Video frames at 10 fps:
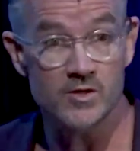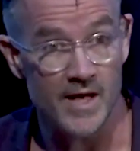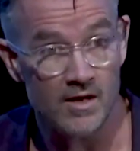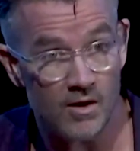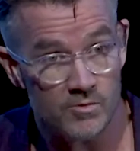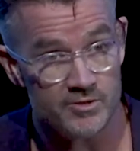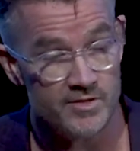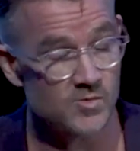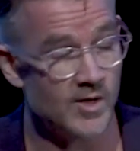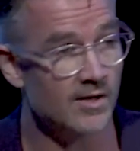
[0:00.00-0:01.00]
about culture
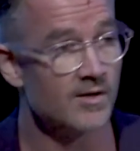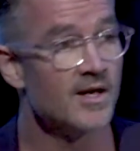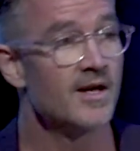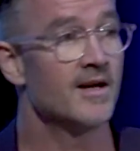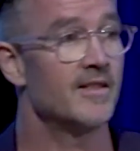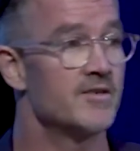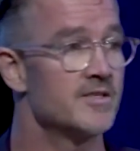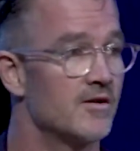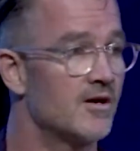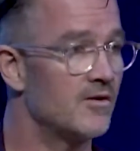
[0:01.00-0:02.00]
as well, and there is
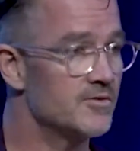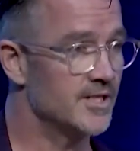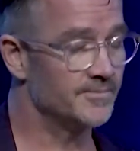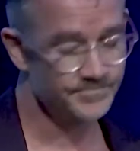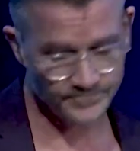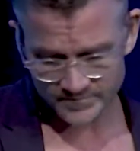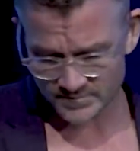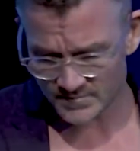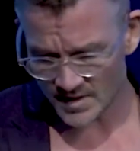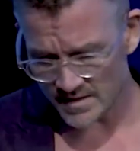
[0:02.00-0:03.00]
no culture
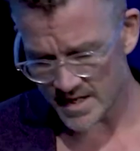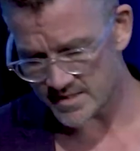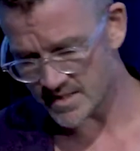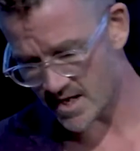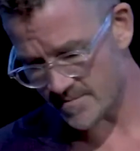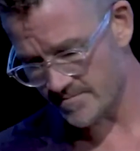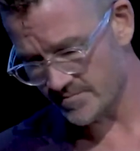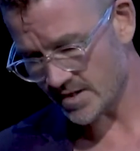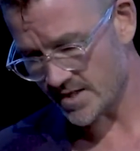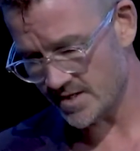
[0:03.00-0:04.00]

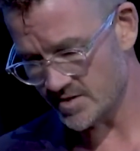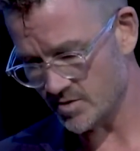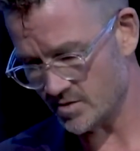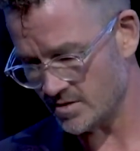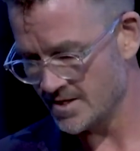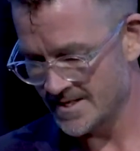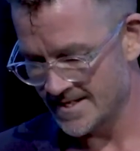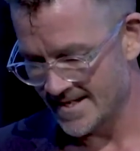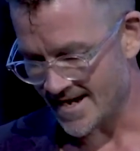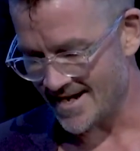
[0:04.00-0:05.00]
that is more
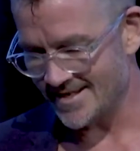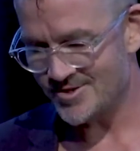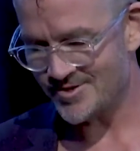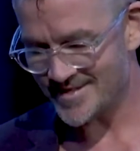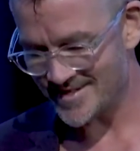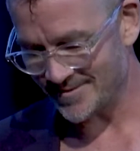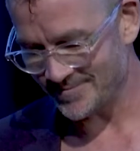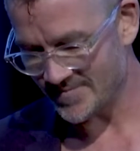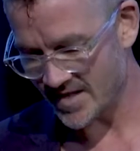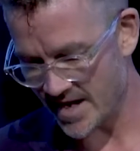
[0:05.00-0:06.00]
interesting
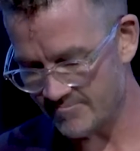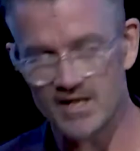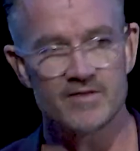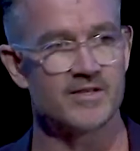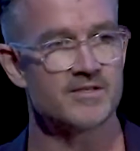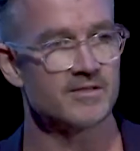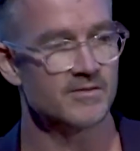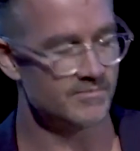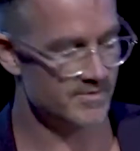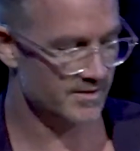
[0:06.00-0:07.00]
and relevant
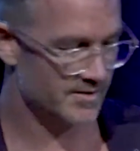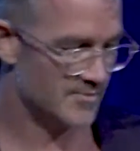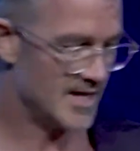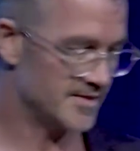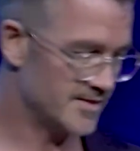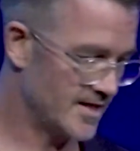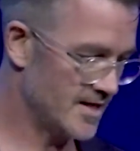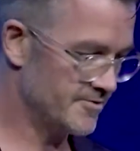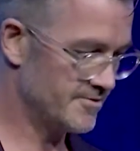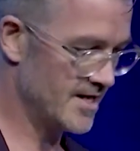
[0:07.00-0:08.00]
to us as a
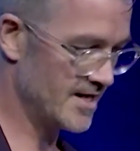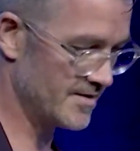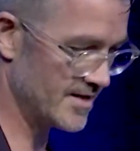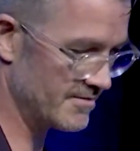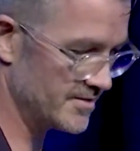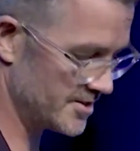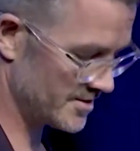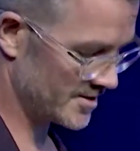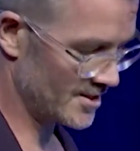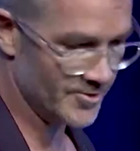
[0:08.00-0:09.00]
country right now than our
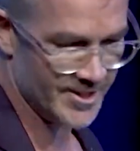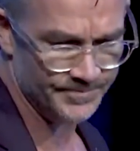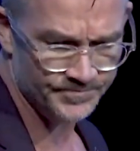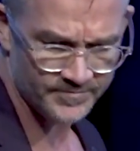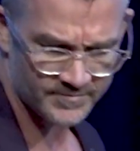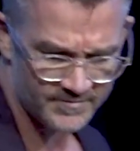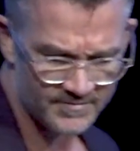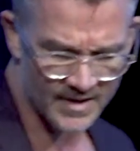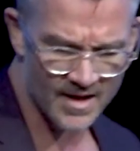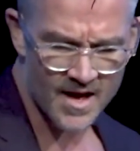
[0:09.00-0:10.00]
Indigenous culture.
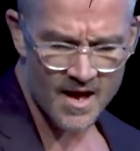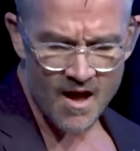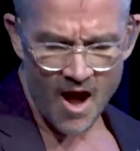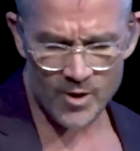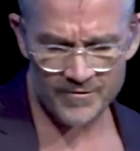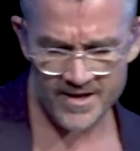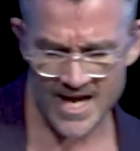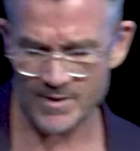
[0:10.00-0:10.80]
I work for a company